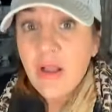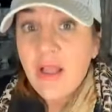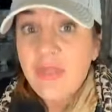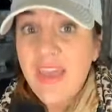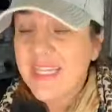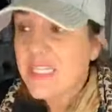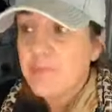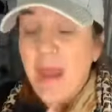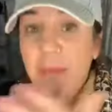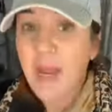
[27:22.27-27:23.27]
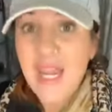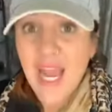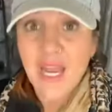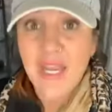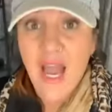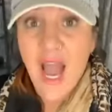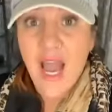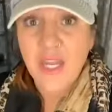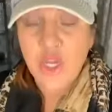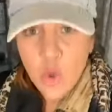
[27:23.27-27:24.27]
that spend money on on
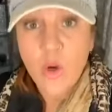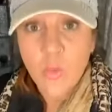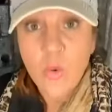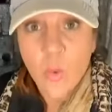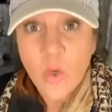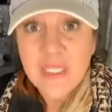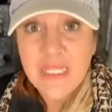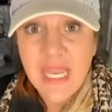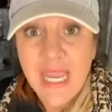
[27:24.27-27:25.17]
your rewards link,